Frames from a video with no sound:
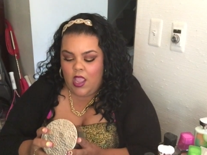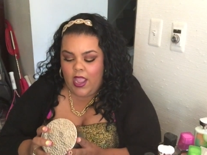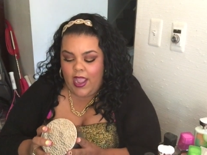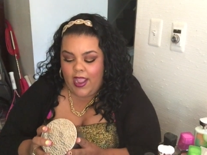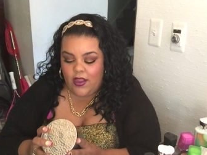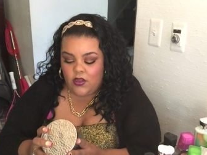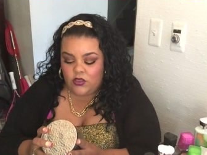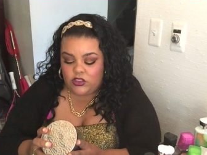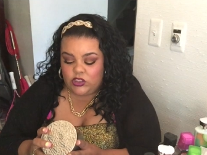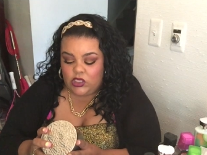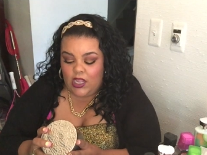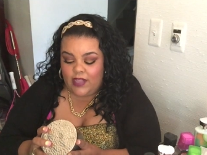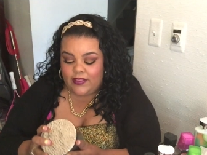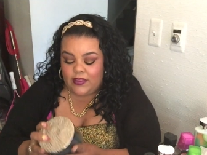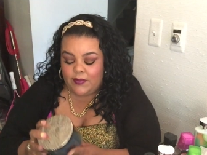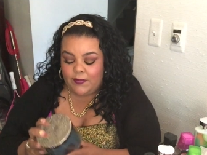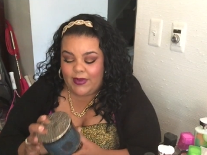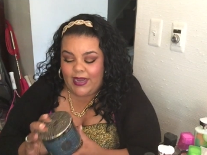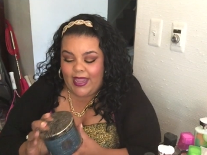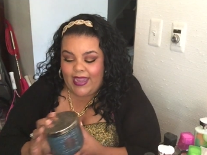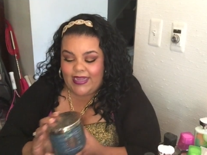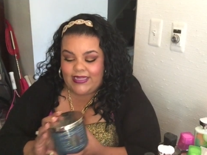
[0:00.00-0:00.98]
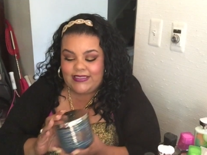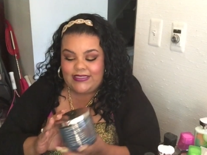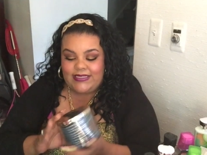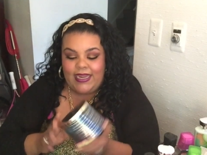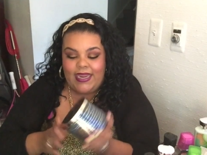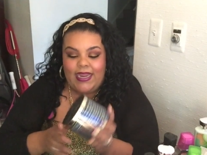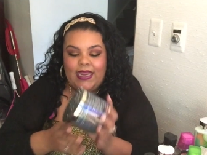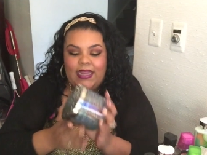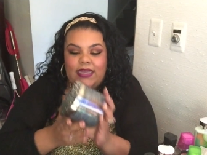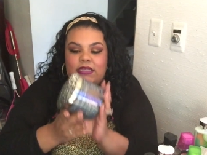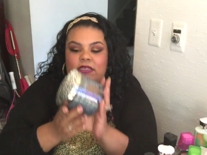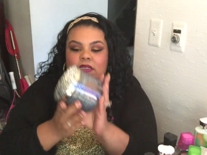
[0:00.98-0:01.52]
I also got the black
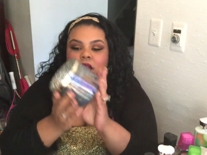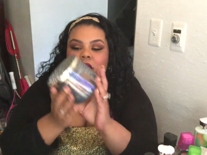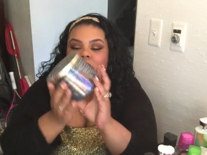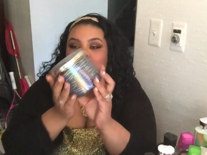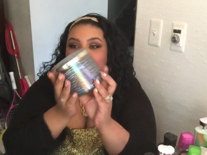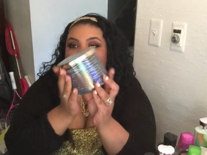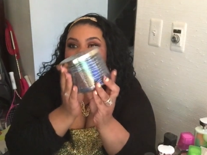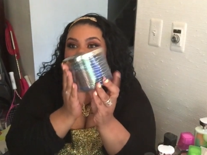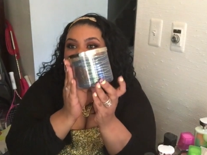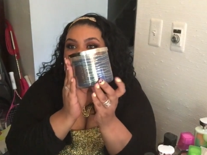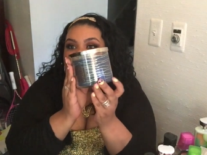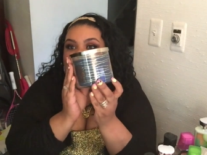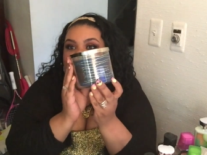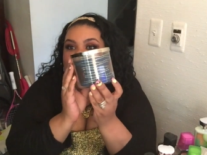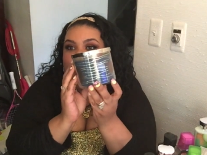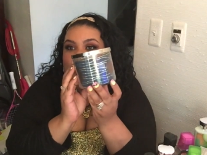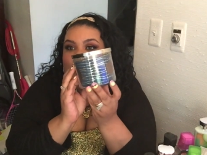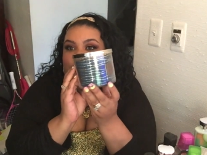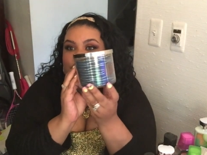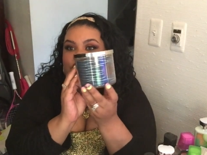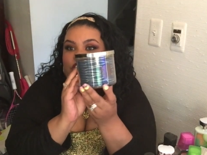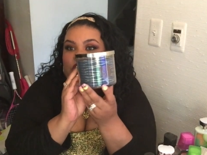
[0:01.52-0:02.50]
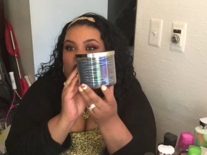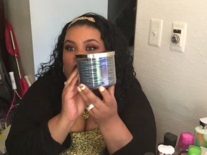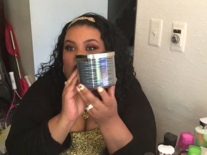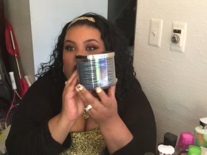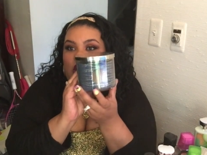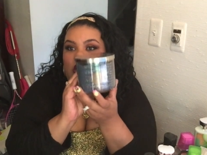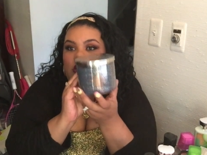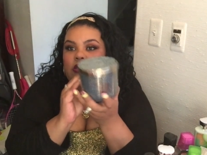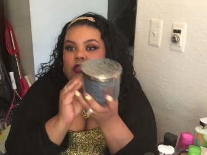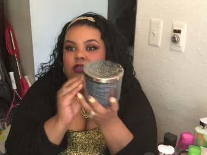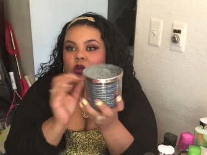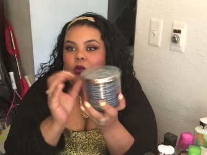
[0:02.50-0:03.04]
sand. Love this
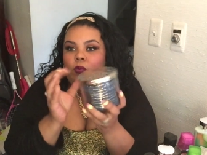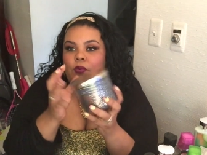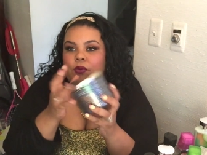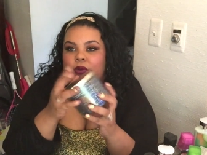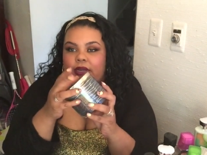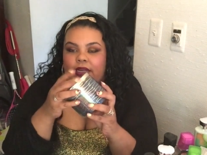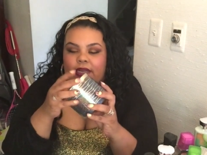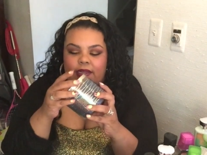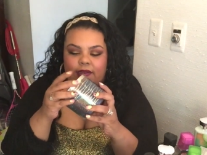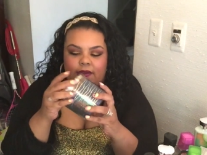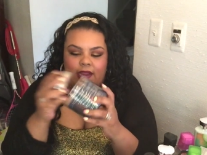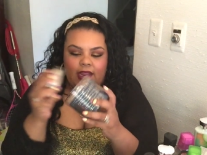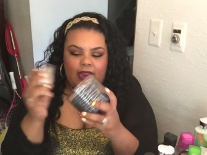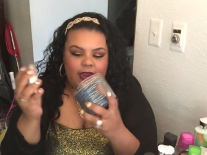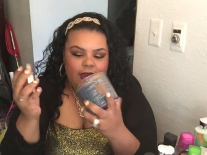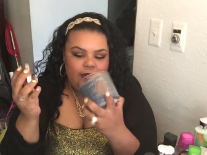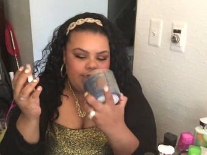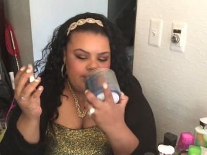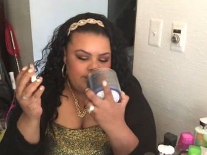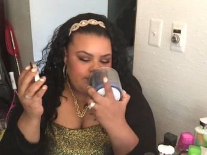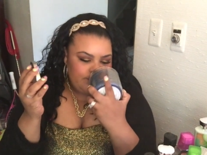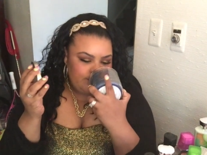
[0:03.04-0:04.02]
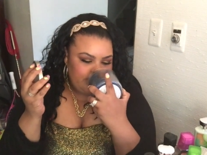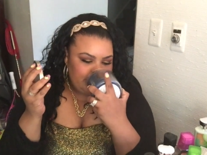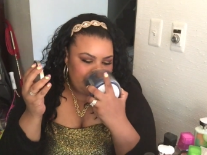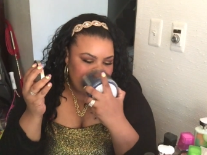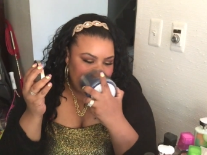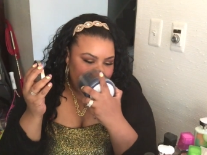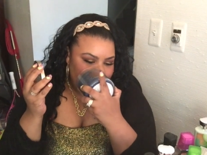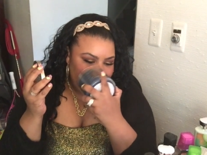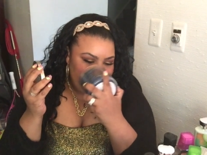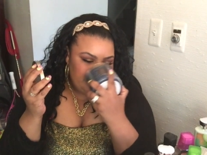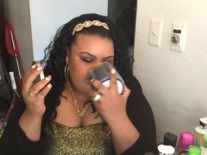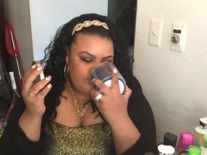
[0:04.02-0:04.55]
jar. So pretty. And
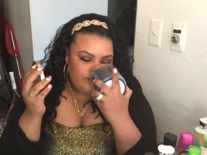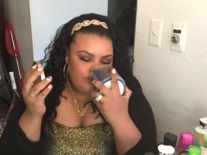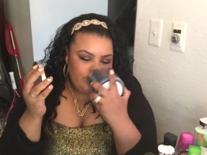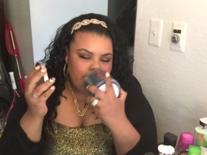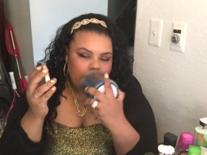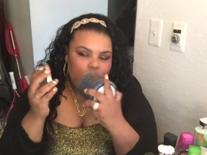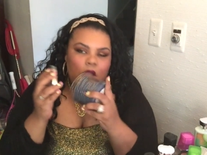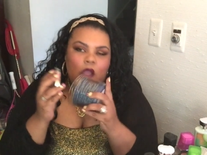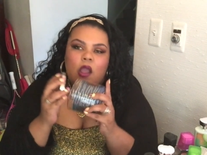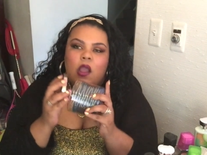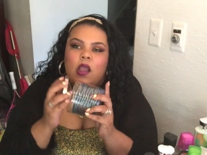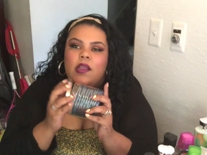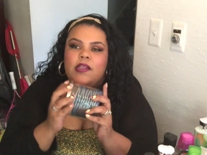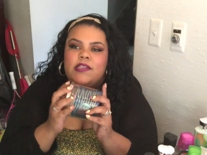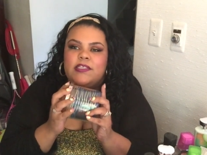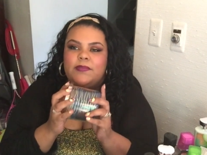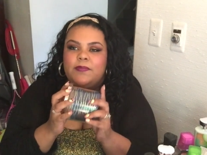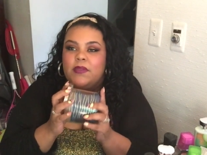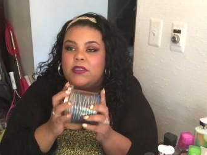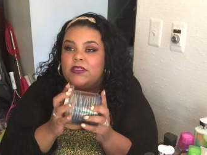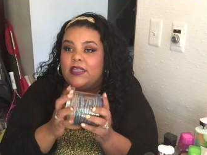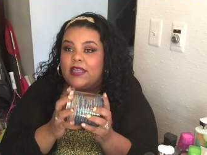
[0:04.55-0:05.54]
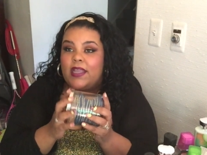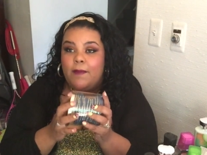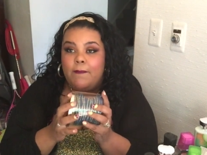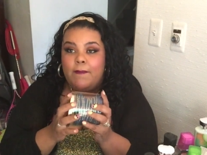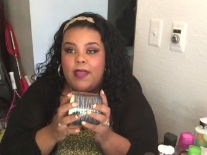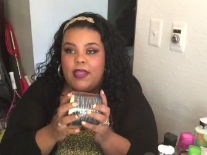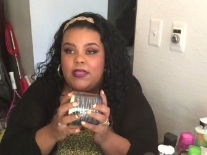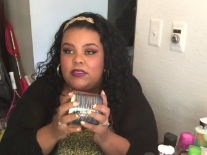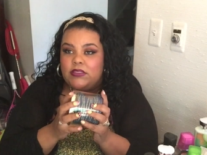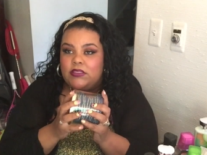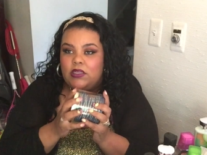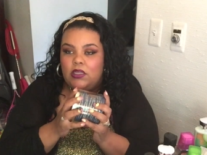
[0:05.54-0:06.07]
oh, it smells like a
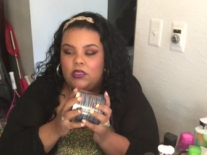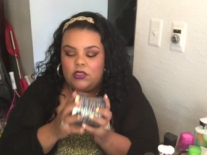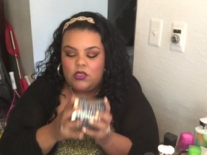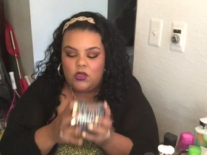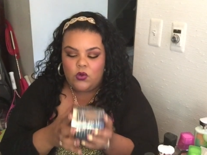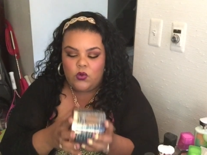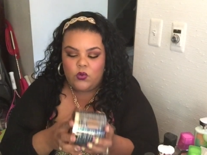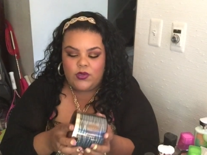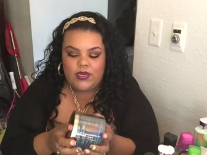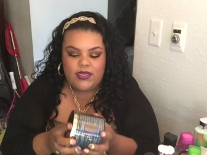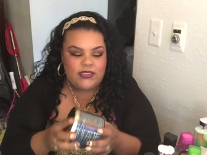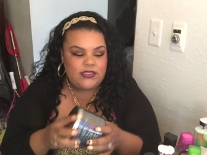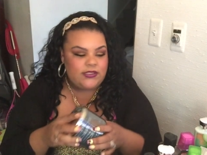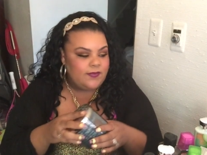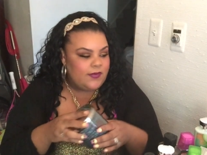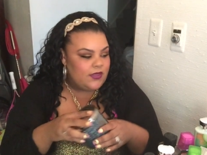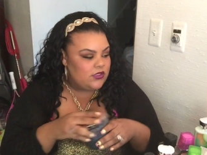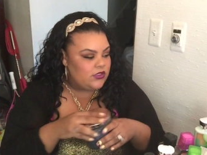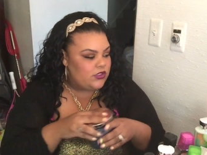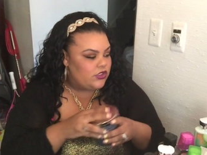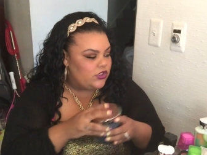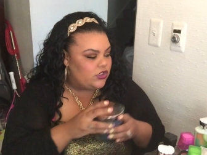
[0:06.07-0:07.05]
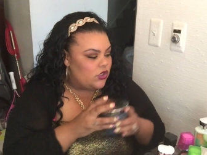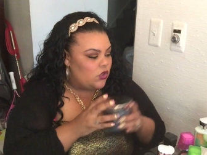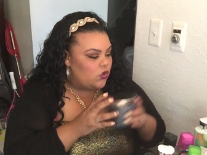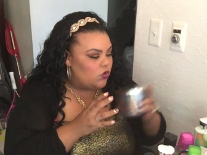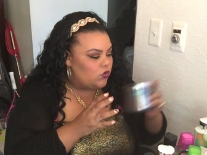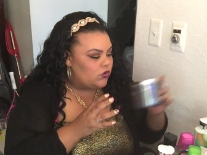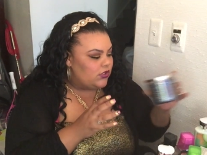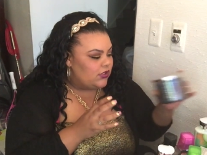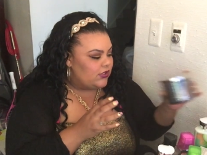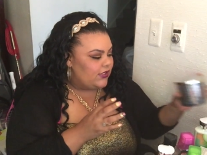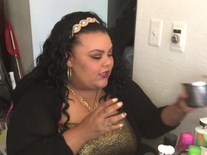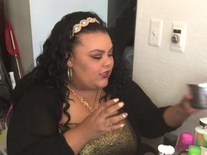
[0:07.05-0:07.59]
men's cologne. It smells
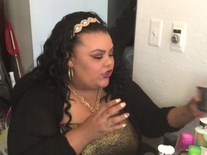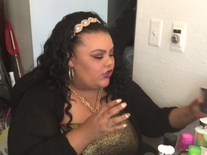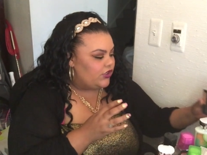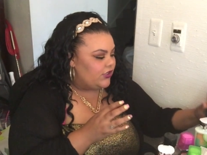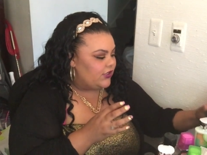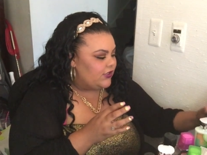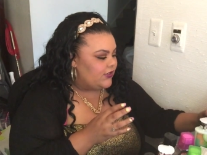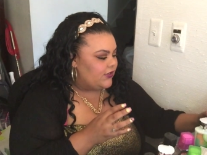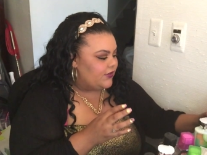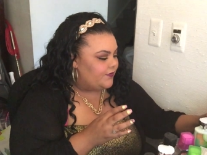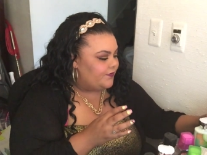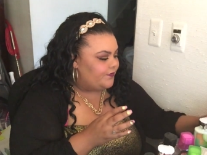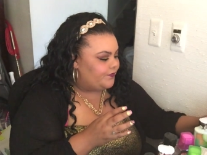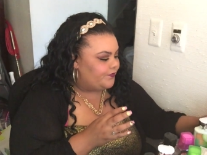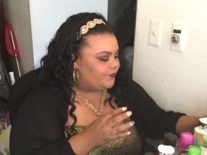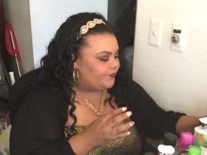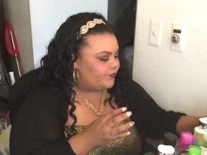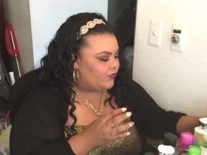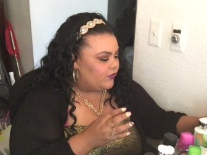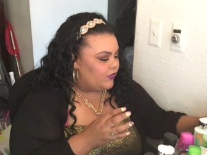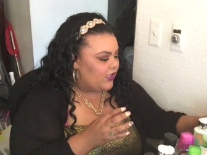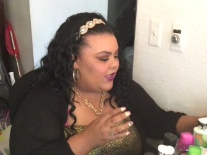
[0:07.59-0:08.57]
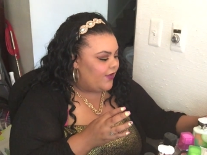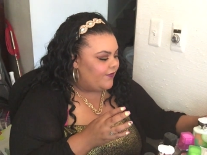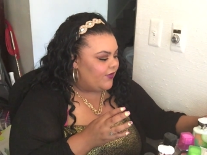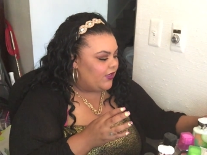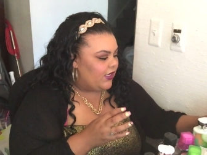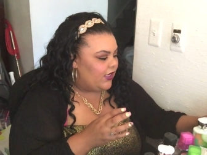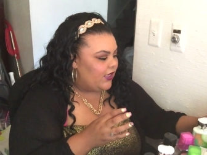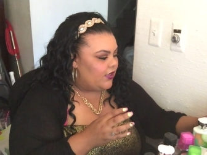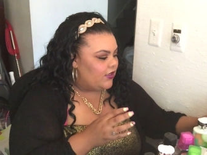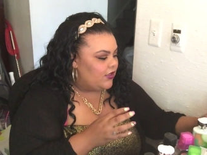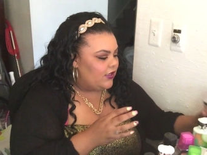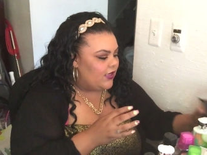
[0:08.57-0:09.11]
so delicious.
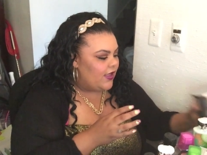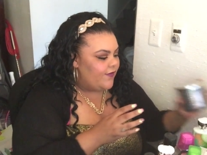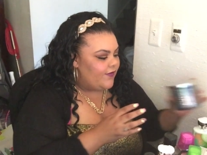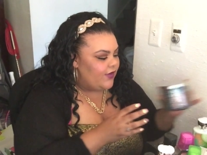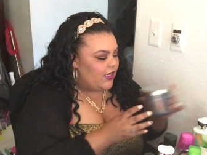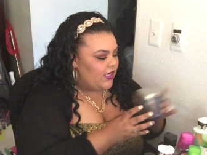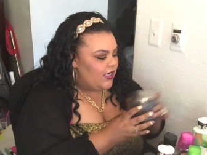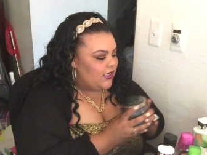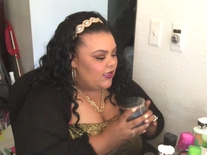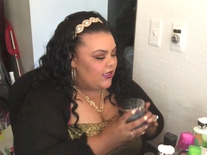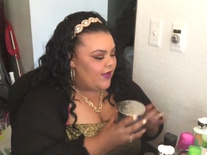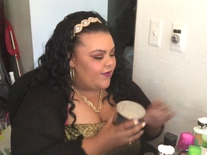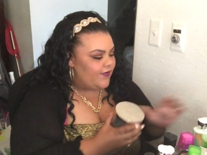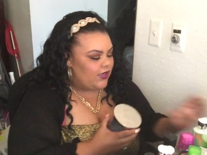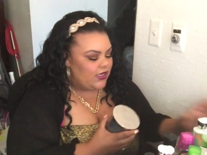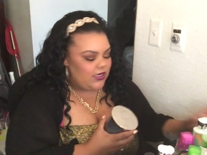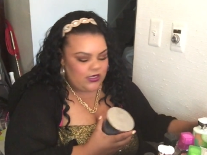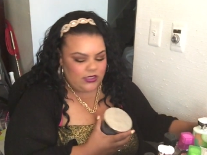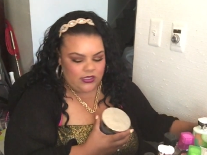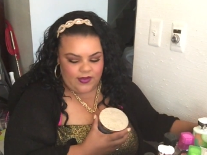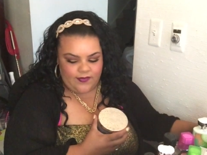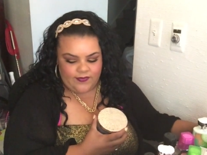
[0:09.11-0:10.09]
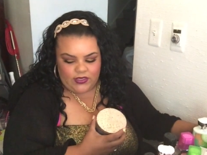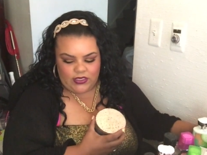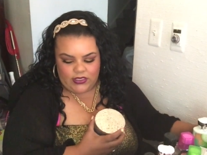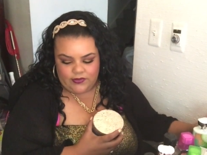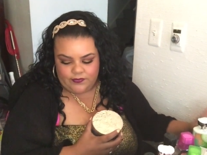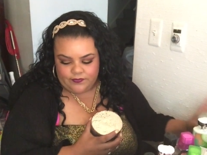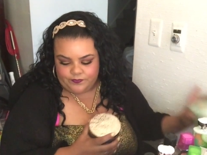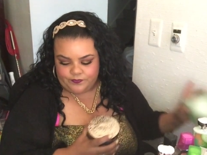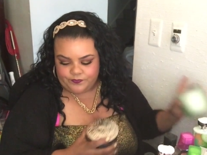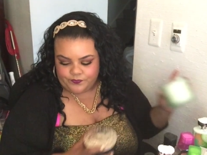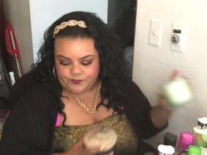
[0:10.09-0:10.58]
Loving it. Loving it. Loving it. Loving it.